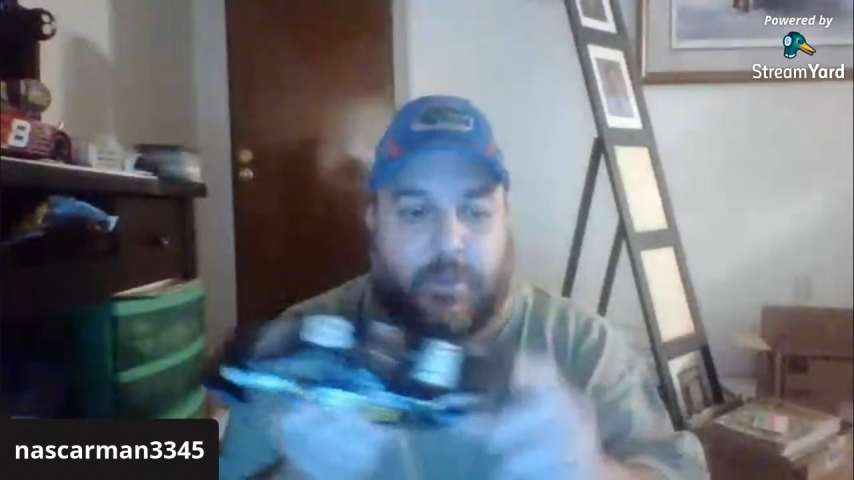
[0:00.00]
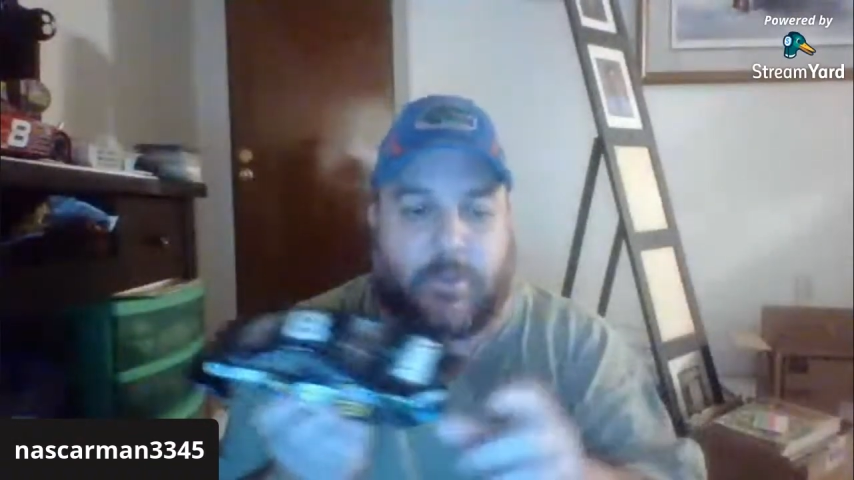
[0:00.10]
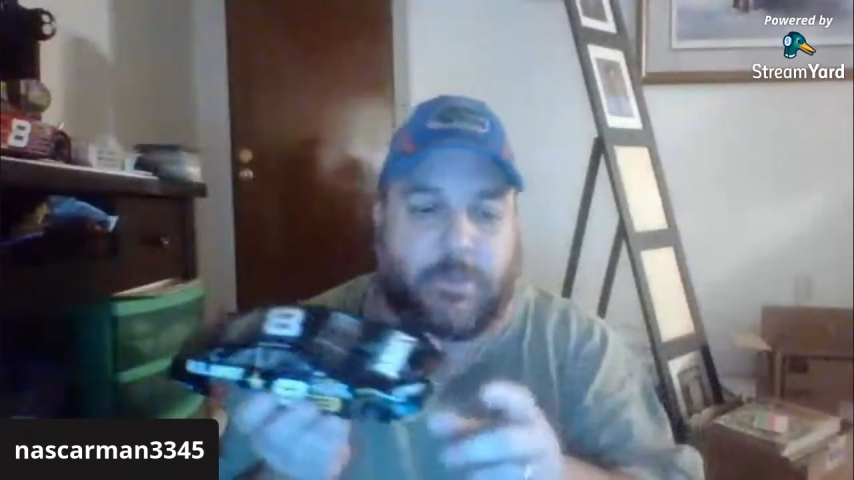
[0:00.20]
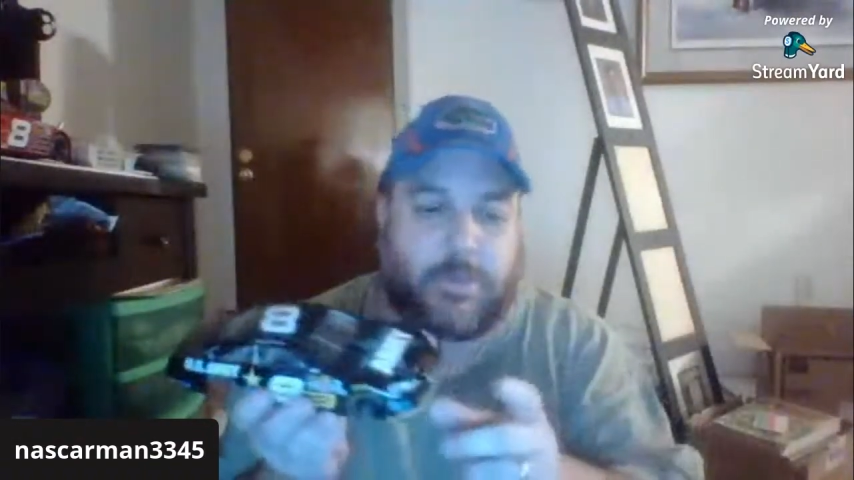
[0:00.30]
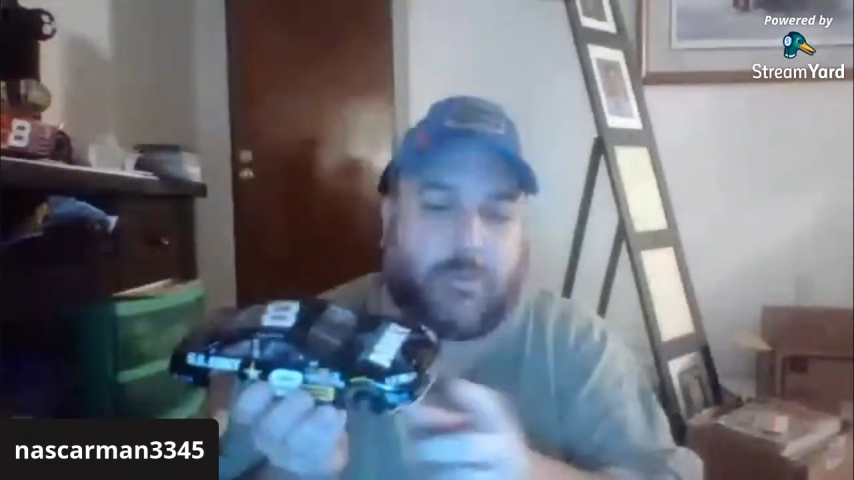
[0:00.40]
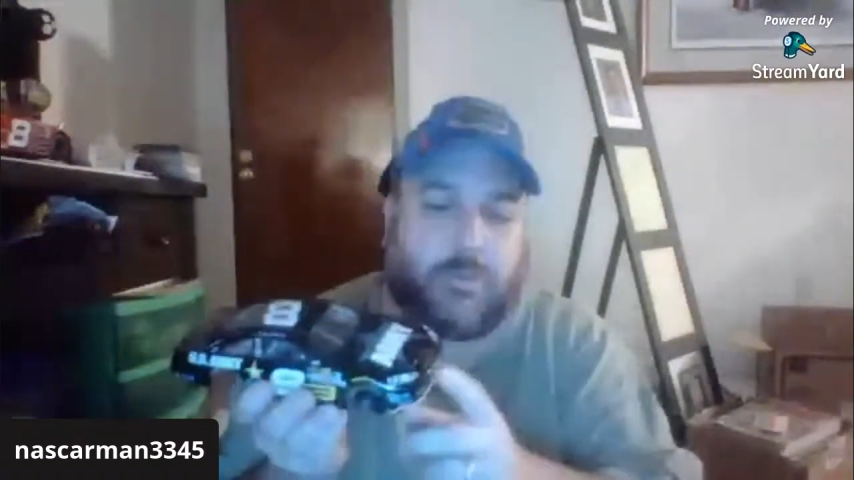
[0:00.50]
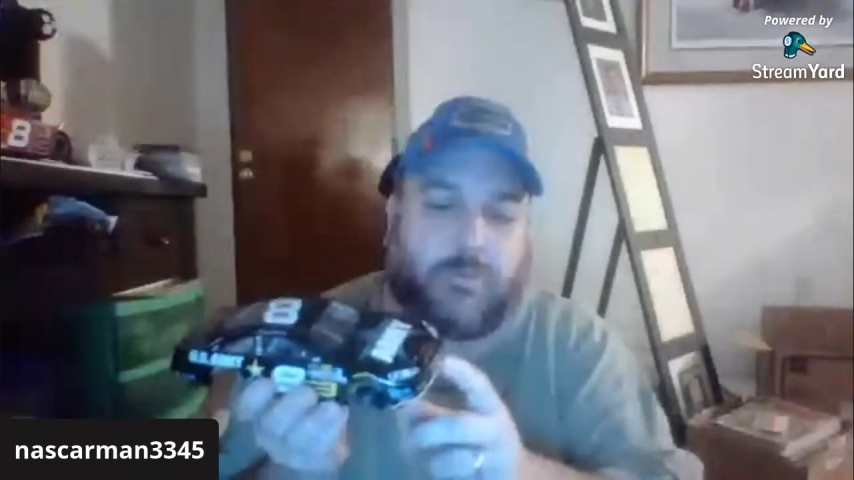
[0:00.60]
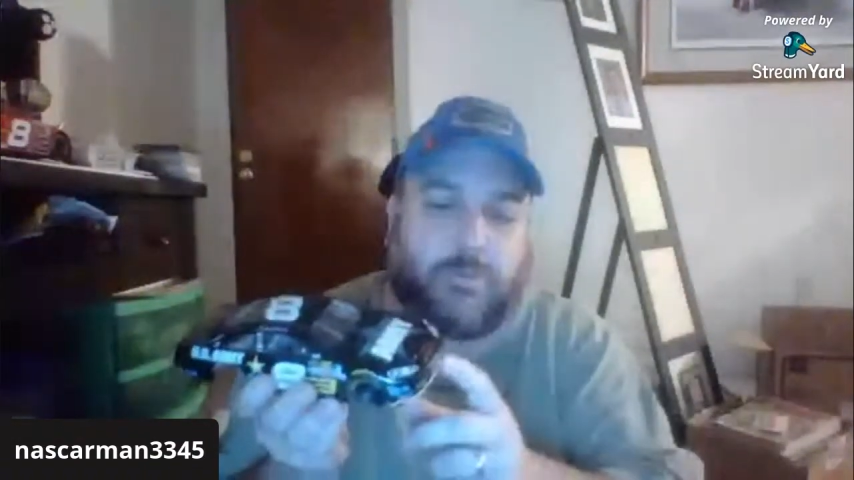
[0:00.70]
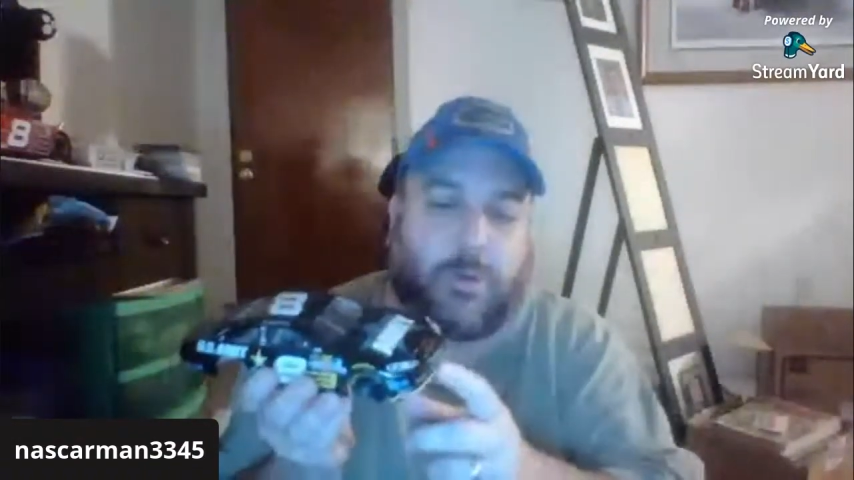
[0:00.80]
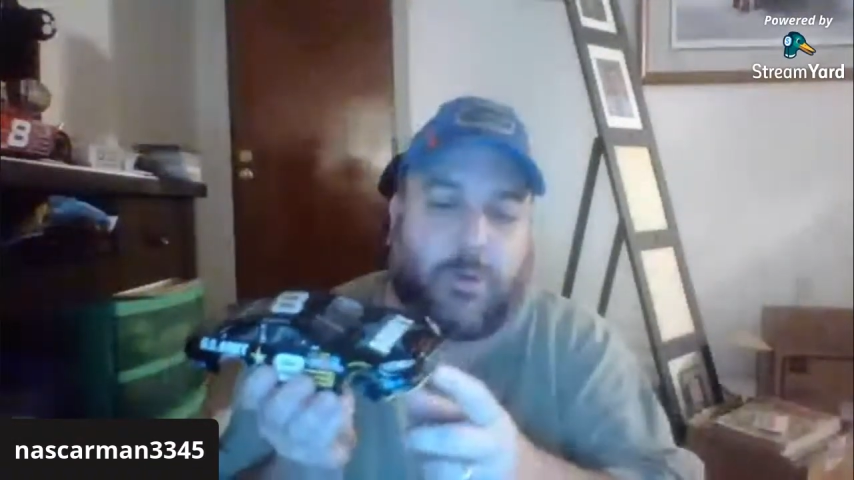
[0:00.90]
to put a new
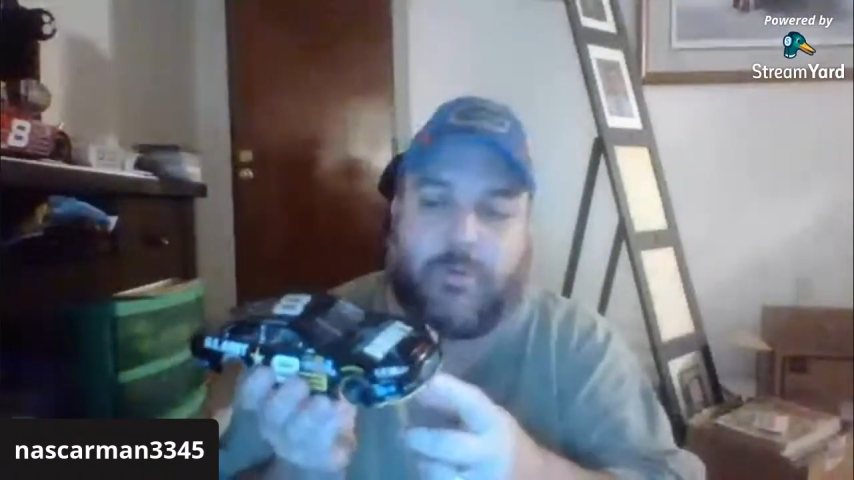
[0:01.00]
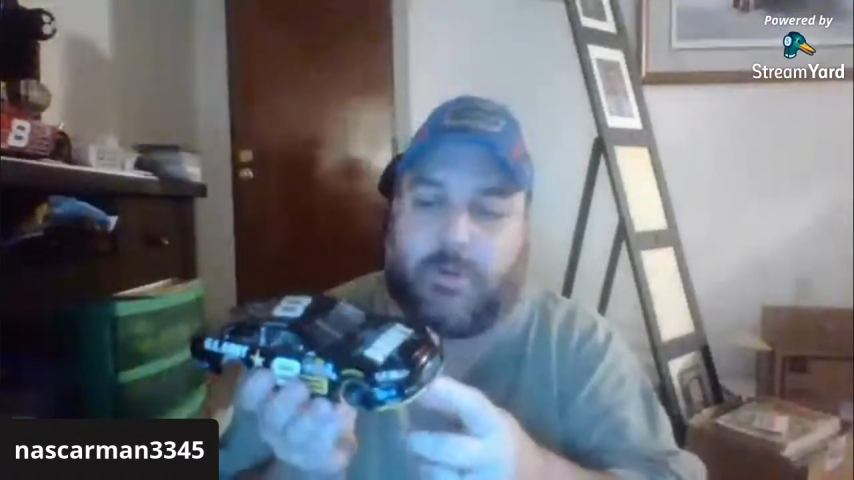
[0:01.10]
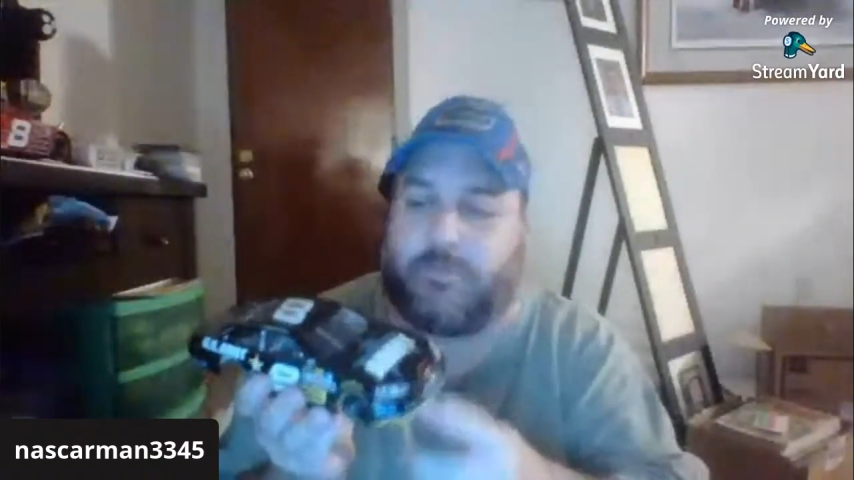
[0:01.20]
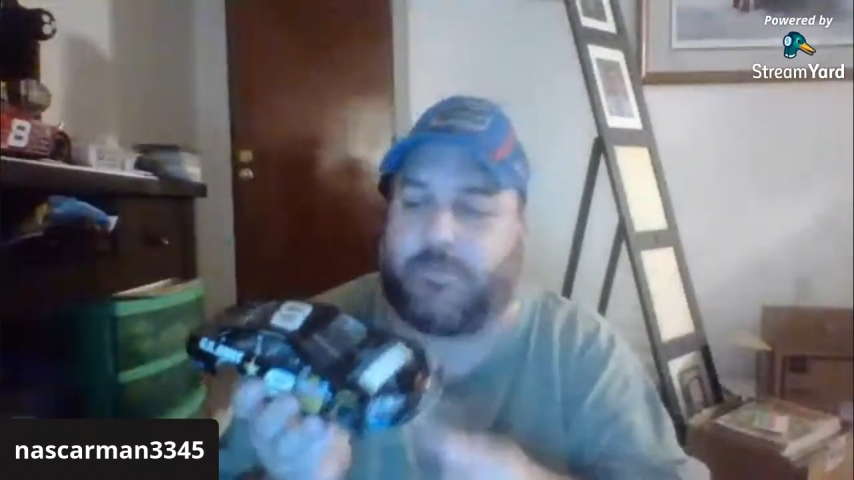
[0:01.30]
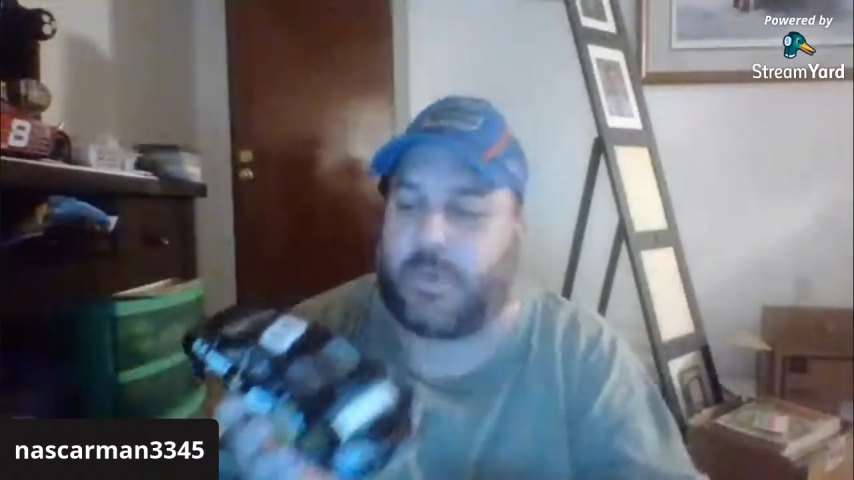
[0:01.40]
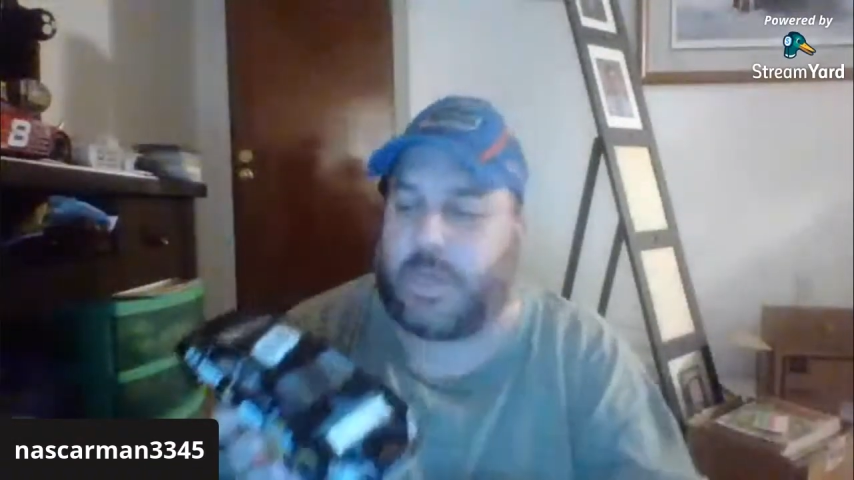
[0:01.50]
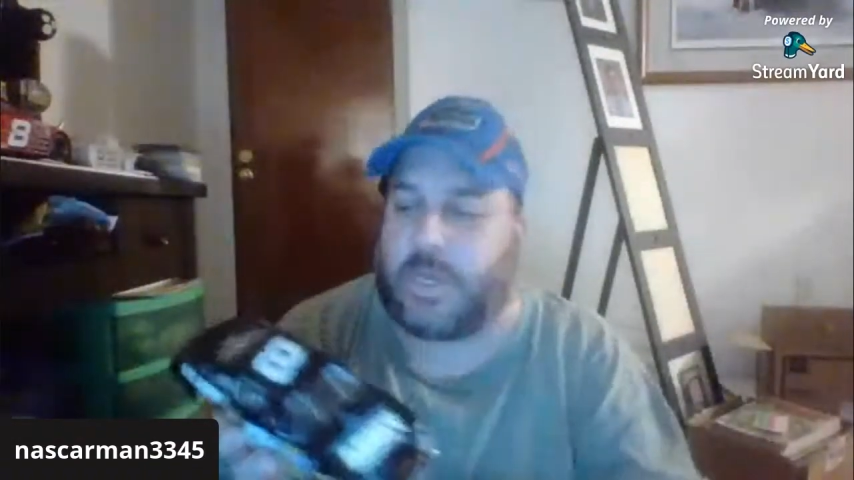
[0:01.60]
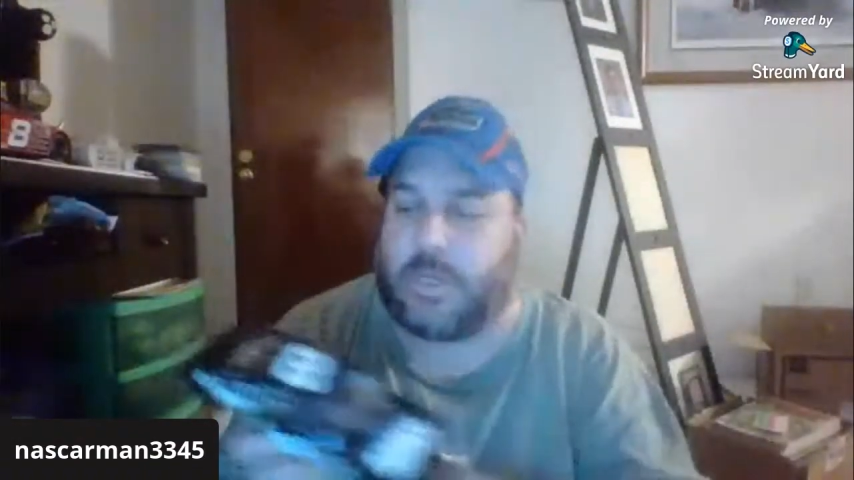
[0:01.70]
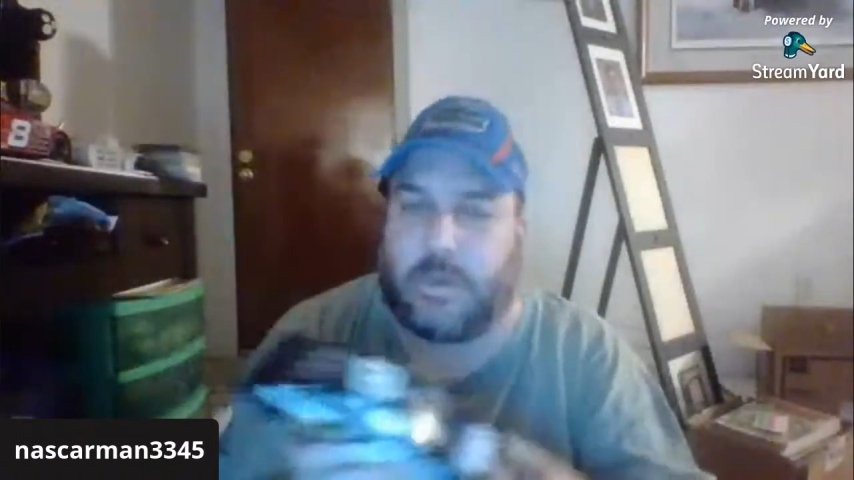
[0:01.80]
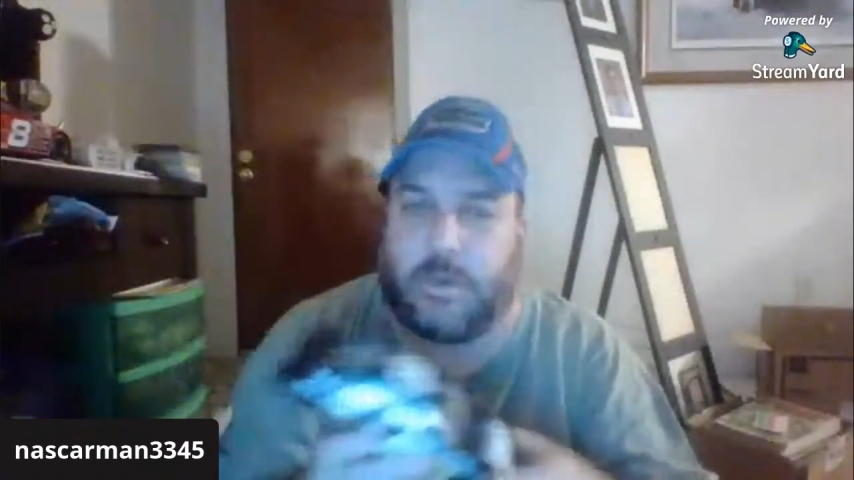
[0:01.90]
spoiler on the front
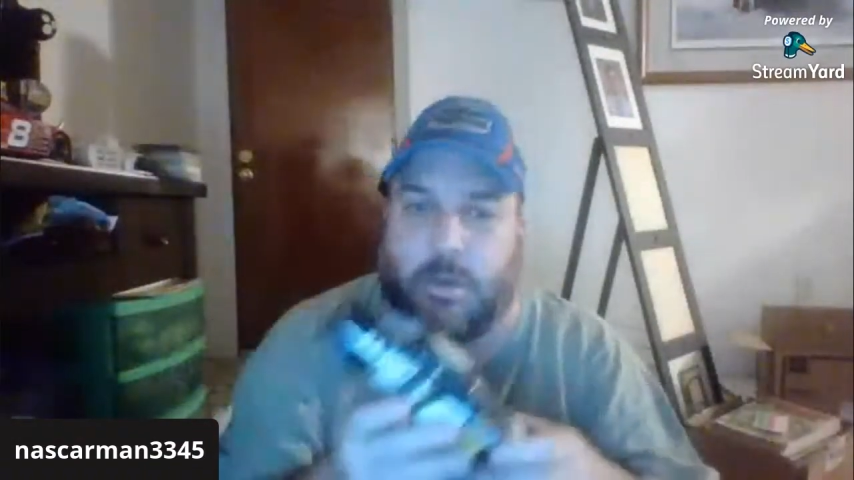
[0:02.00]
end,